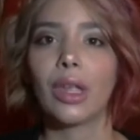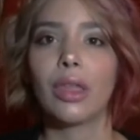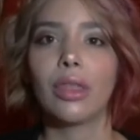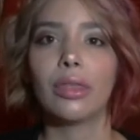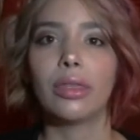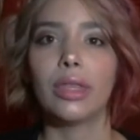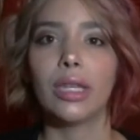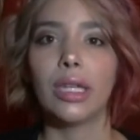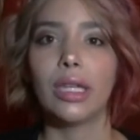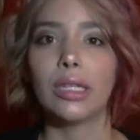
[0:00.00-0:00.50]

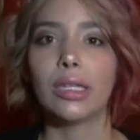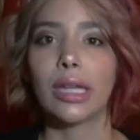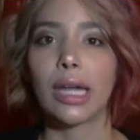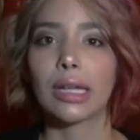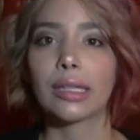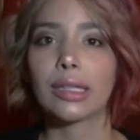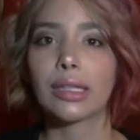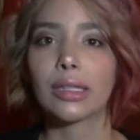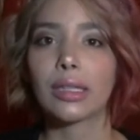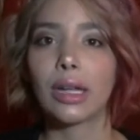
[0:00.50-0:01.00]
The
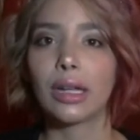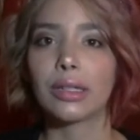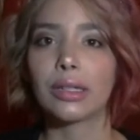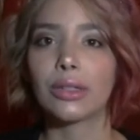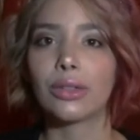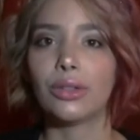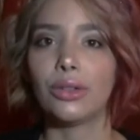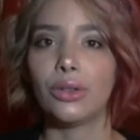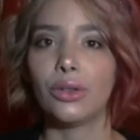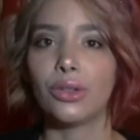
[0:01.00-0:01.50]
Texas
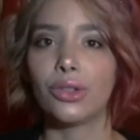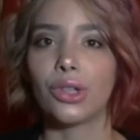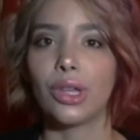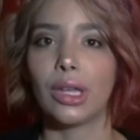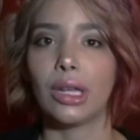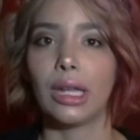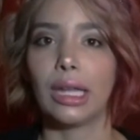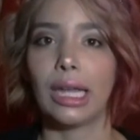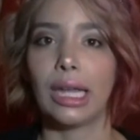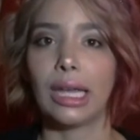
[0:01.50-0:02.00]

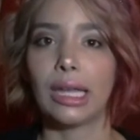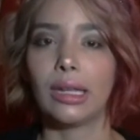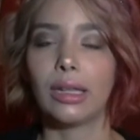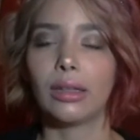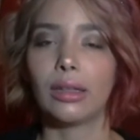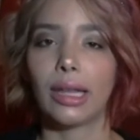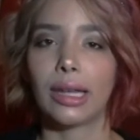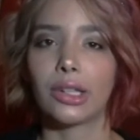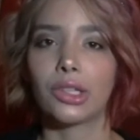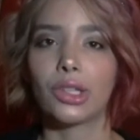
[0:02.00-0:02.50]
Constitution and
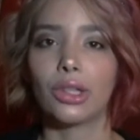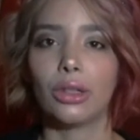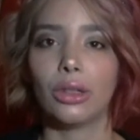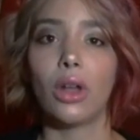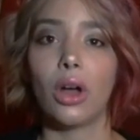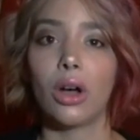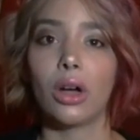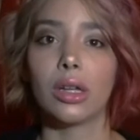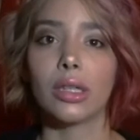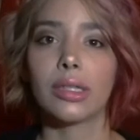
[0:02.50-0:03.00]
election
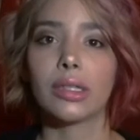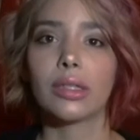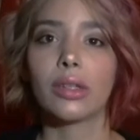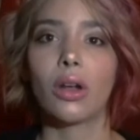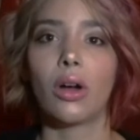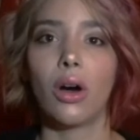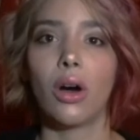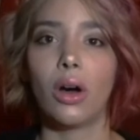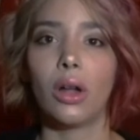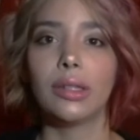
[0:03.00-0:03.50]
laws
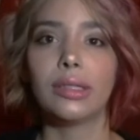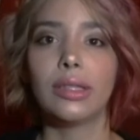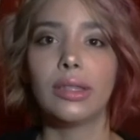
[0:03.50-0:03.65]
called